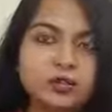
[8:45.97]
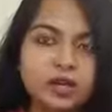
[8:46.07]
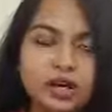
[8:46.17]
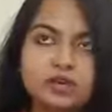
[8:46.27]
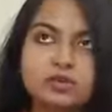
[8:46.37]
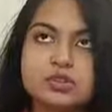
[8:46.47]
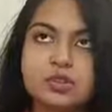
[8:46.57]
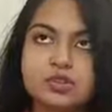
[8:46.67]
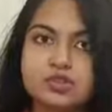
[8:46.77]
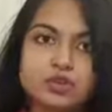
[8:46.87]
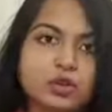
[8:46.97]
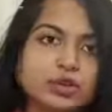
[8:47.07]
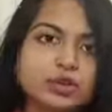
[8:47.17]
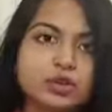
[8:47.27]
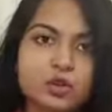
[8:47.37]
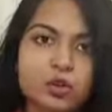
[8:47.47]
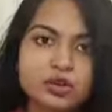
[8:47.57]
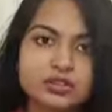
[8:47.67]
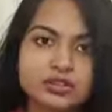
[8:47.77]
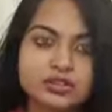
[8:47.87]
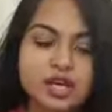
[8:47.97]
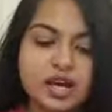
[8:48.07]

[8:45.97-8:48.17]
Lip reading: without joining a course.